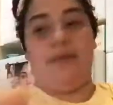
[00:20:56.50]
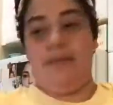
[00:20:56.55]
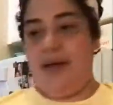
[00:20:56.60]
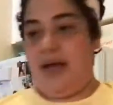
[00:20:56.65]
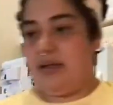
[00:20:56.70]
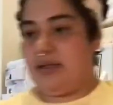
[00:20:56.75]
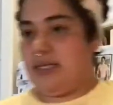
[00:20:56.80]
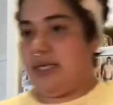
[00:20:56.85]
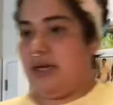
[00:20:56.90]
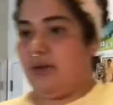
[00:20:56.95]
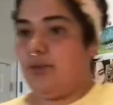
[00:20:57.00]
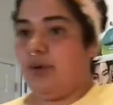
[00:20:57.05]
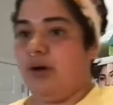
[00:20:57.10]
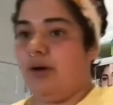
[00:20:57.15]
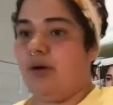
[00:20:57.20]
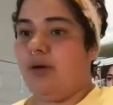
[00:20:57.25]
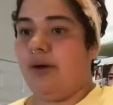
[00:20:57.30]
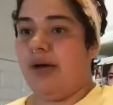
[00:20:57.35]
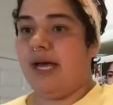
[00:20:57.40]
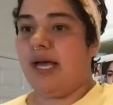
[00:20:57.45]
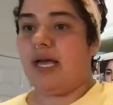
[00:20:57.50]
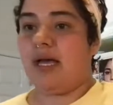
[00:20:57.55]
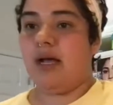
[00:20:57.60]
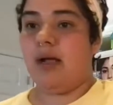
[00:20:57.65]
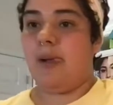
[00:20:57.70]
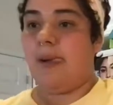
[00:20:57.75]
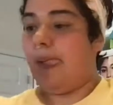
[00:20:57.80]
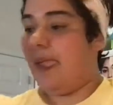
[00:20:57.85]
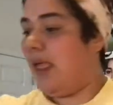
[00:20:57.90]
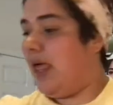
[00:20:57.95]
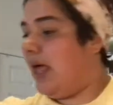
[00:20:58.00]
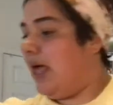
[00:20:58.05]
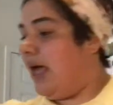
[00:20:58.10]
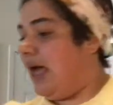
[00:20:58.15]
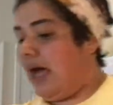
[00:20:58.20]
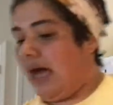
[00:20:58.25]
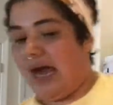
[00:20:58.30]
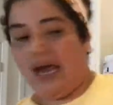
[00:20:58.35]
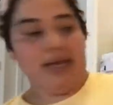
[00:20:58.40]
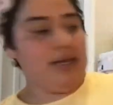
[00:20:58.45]
melted real quick.
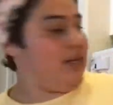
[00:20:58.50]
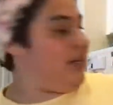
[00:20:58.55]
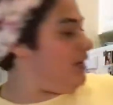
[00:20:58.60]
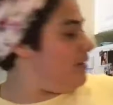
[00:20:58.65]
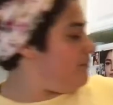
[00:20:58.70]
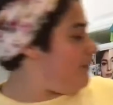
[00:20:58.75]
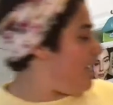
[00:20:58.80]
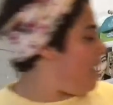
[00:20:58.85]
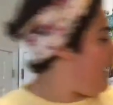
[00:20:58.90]
I need my